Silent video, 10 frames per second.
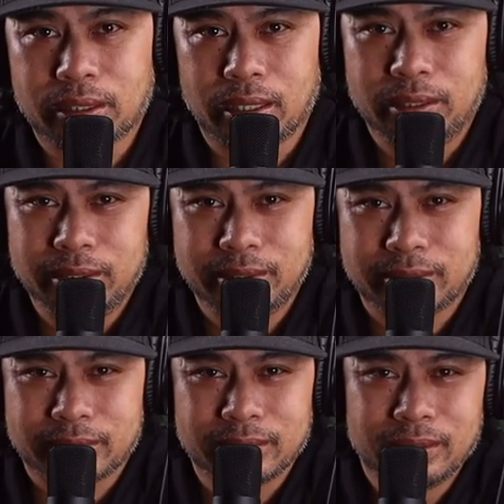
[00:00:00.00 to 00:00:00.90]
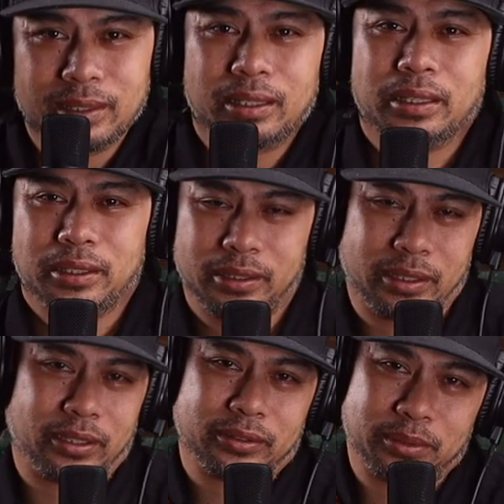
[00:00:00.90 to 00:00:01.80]
Chinese," you
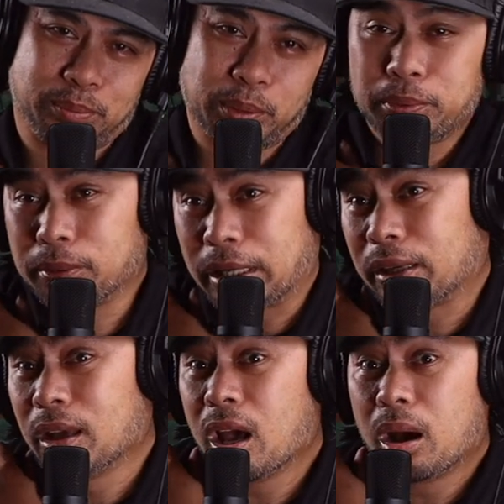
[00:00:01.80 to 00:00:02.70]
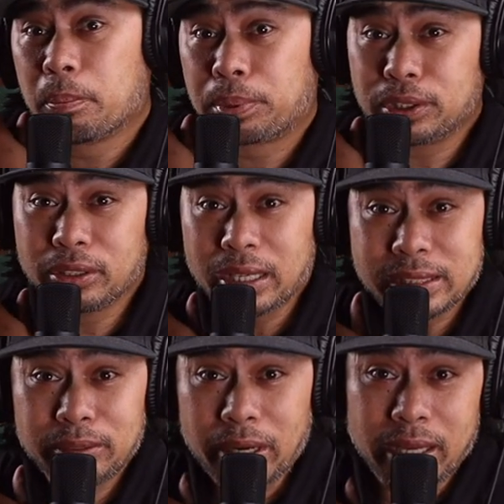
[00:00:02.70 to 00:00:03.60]
know. And people like, "But you
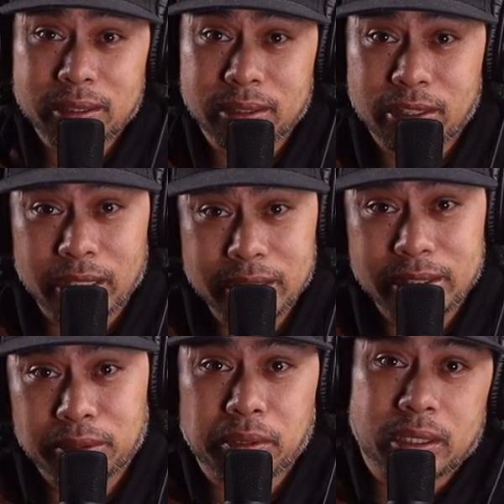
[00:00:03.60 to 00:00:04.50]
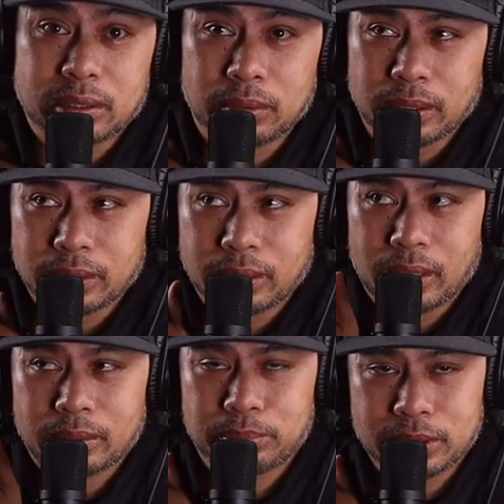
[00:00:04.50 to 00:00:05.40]
guys eat rice, and Chinese eat rice." I'm like,
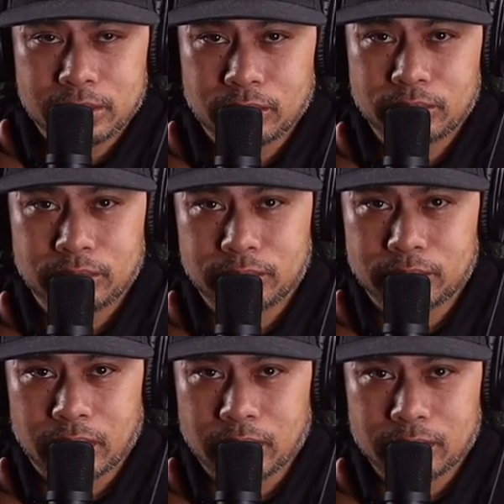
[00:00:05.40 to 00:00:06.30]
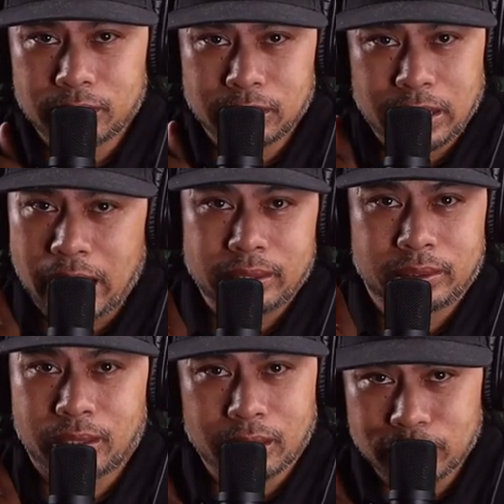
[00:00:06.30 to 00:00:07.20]
"Yeah, but so do like
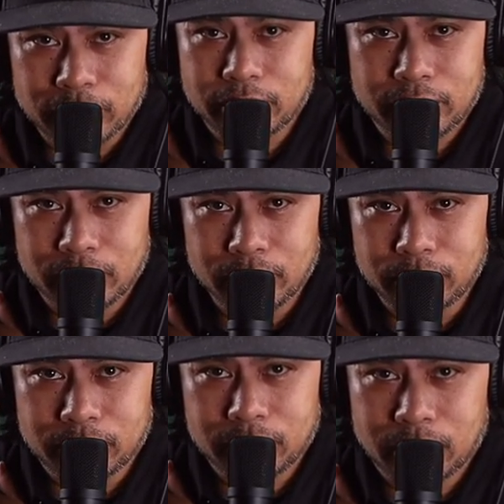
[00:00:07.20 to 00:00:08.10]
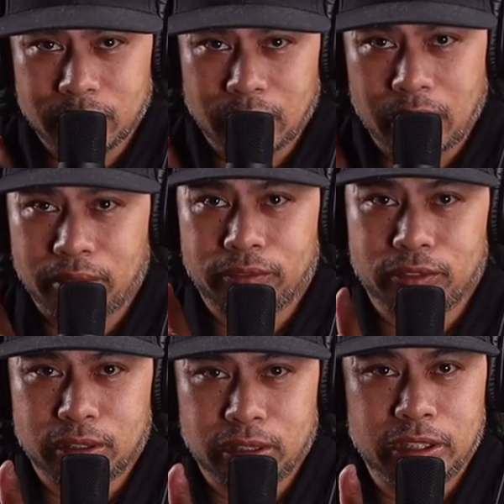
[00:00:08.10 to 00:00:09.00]
Latin countries too. A lot of
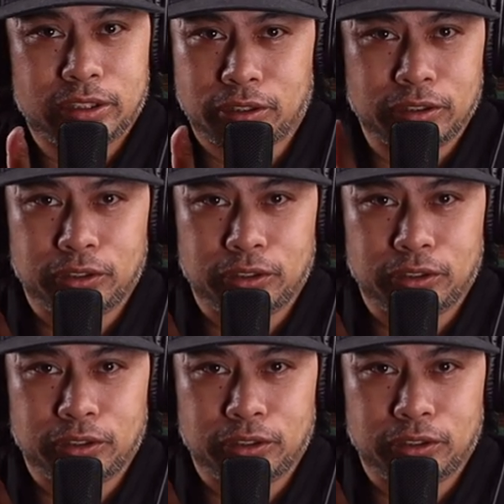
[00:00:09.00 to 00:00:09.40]
Eastern